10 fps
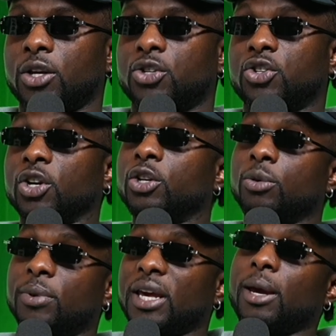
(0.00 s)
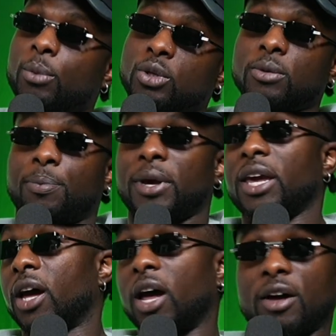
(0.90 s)
should you be able to
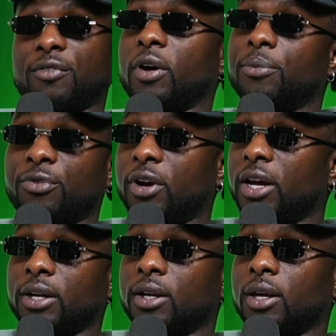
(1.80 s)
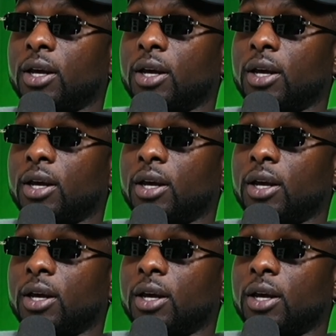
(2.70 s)
pay off up front